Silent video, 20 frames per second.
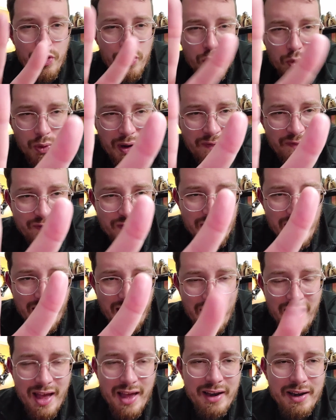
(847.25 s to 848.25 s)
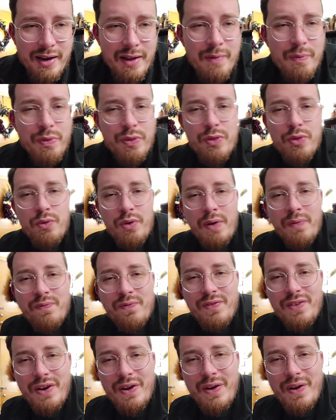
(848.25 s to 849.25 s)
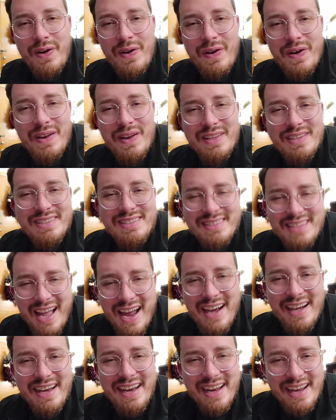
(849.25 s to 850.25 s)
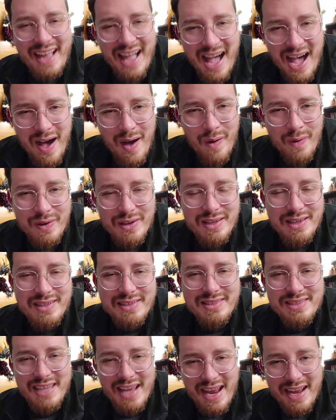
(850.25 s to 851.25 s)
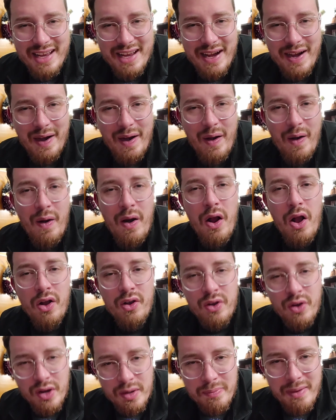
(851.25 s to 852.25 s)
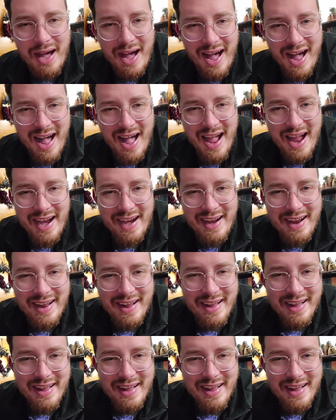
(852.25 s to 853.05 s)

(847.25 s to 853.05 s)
Thrift on. Thrift Nerd signing out. Take care. Goodbye.